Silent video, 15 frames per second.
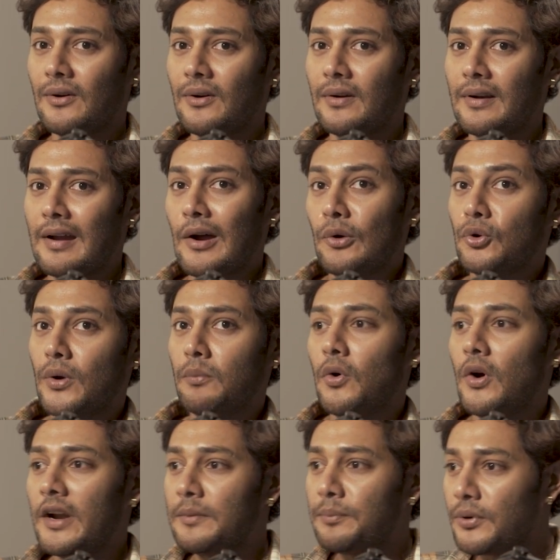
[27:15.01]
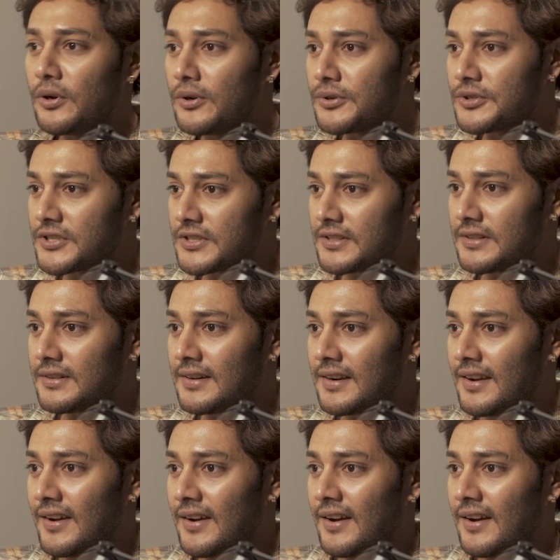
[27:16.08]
or how to avoid pollution